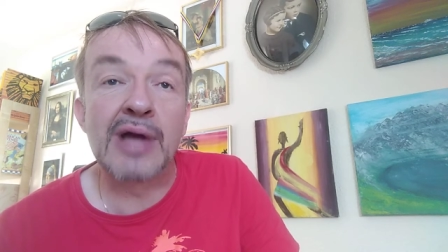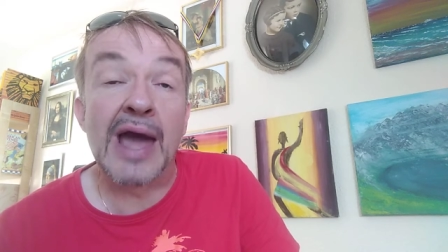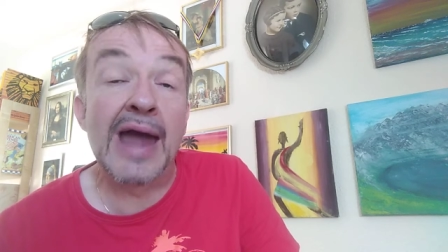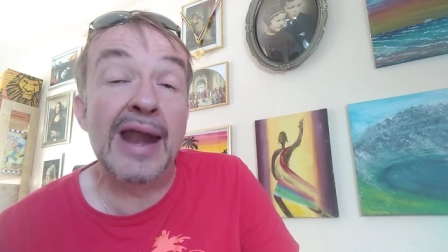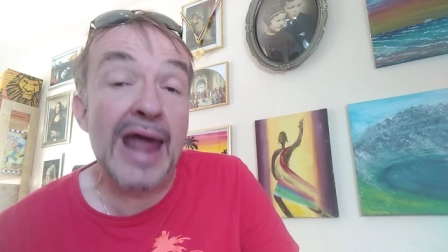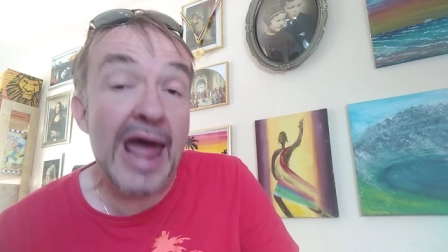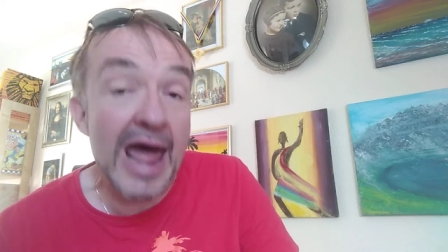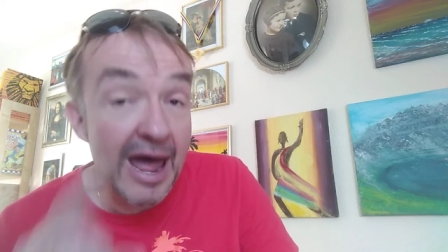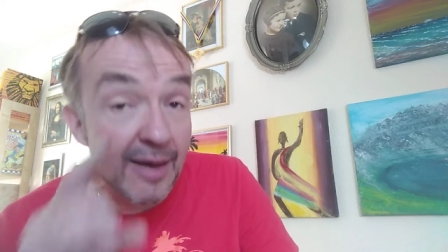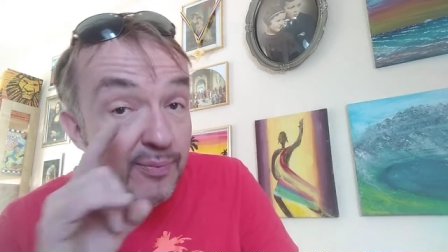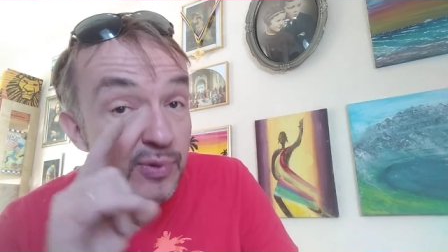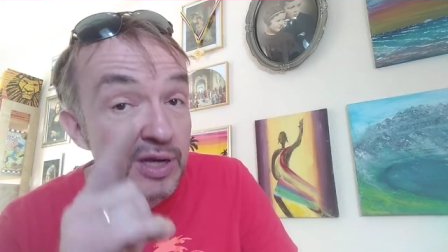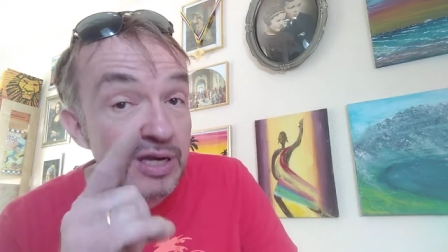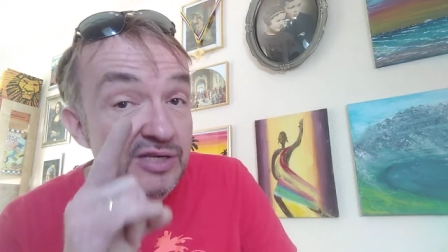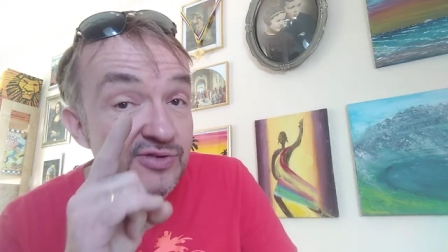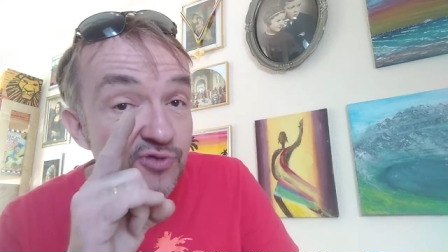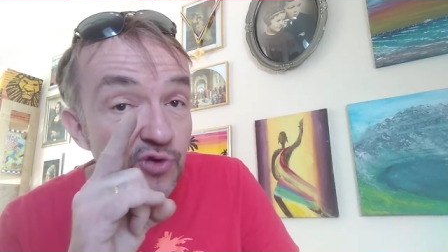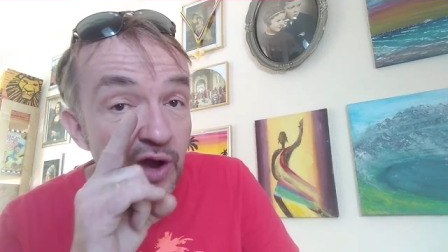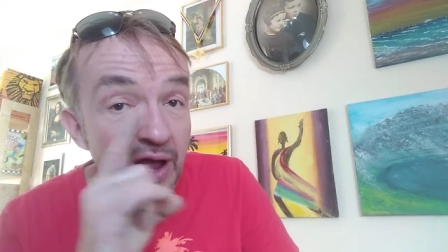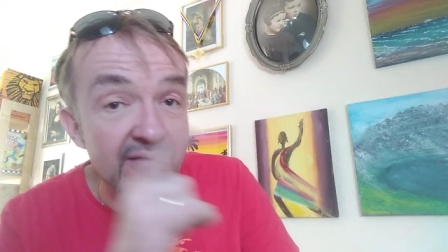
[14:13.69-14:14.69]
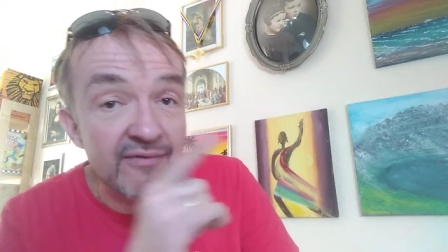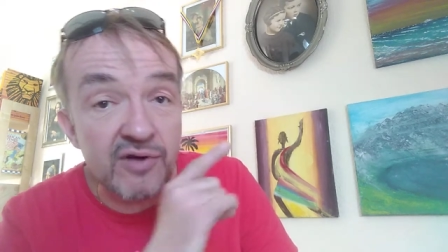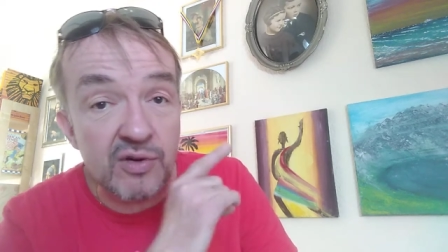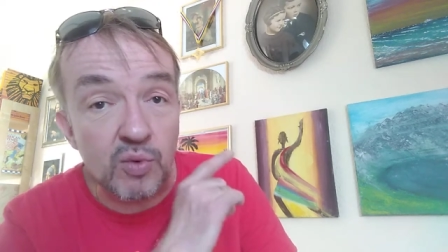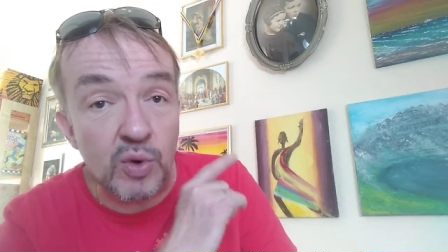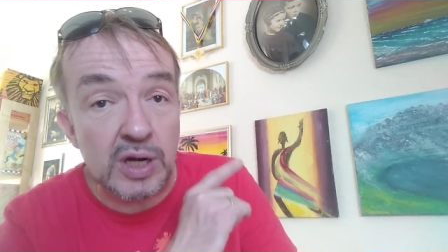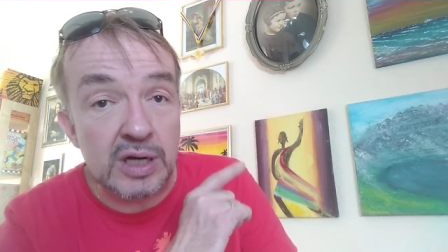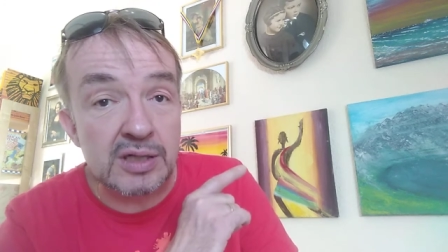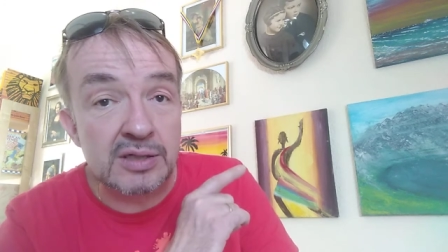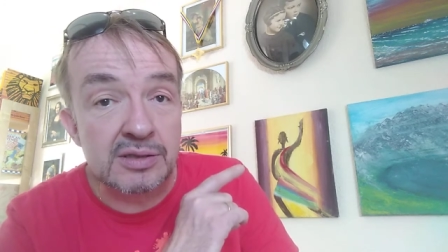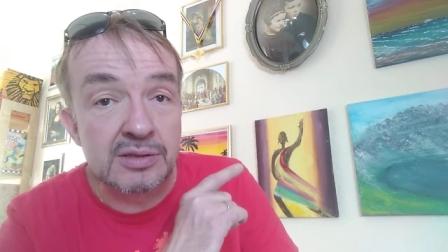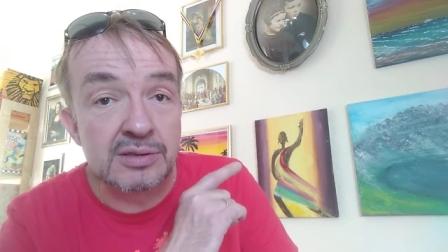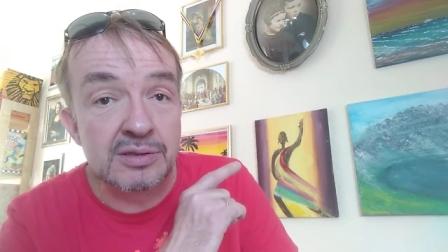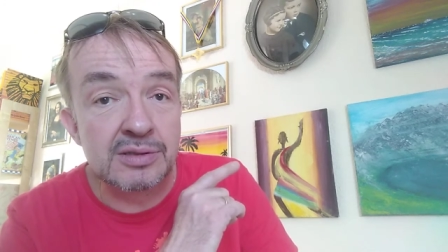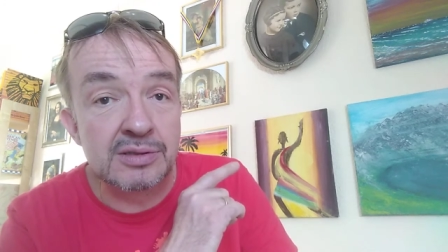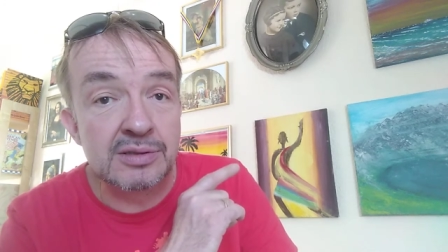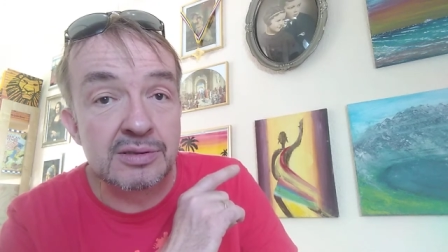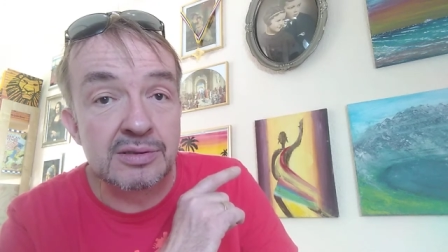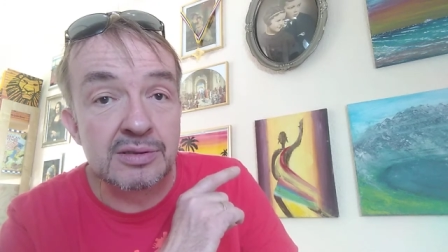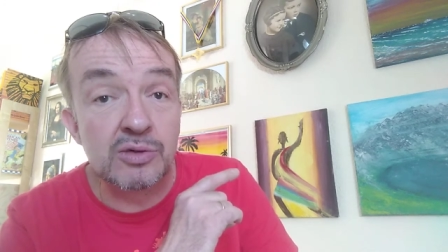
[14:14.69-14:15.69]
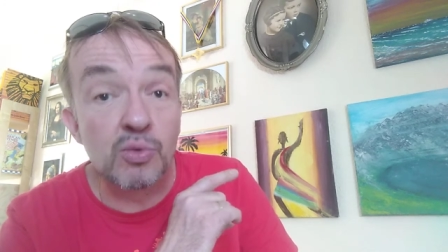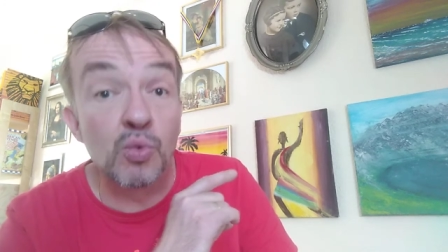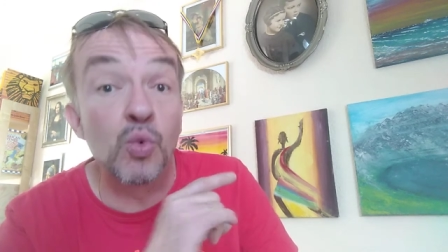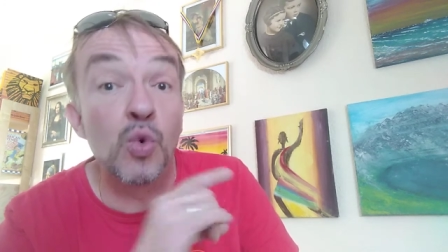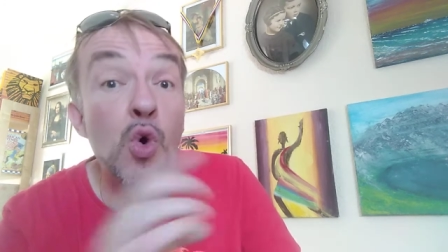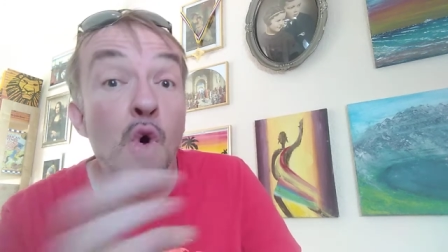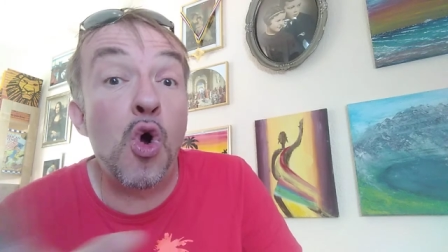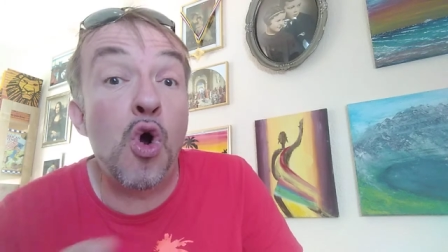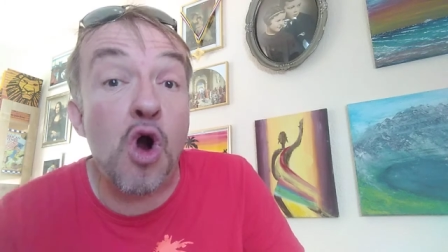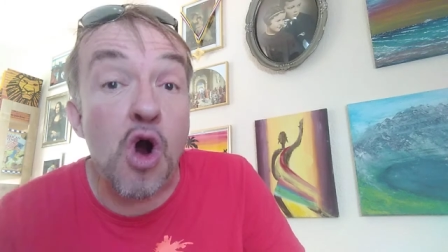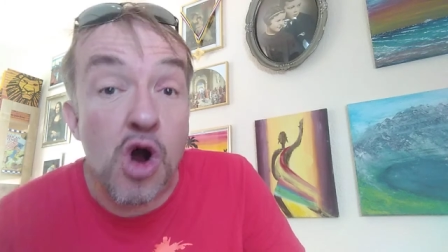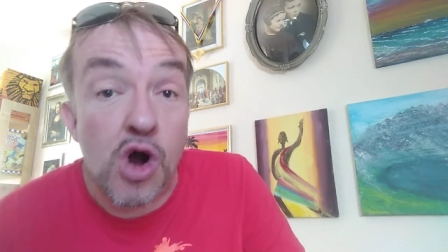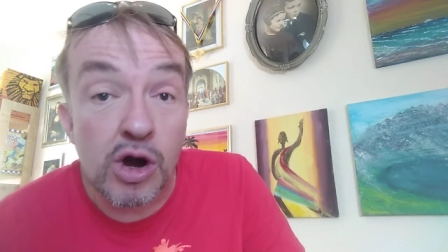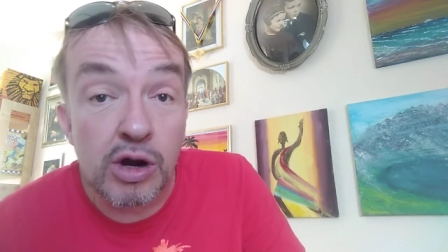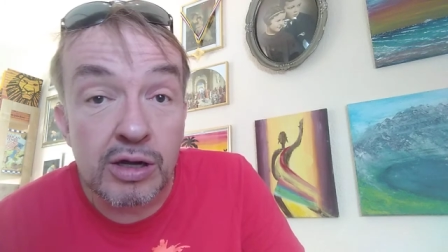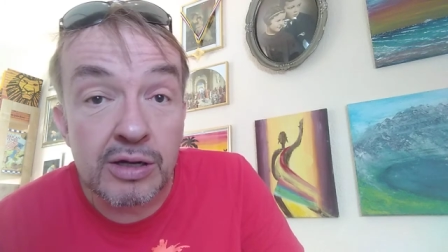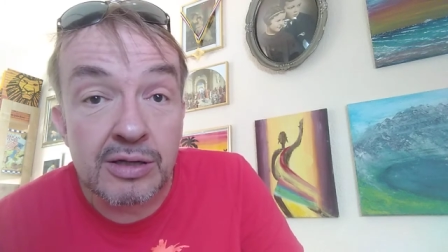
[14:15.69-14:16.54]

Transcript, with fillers: and happiness for everyone. War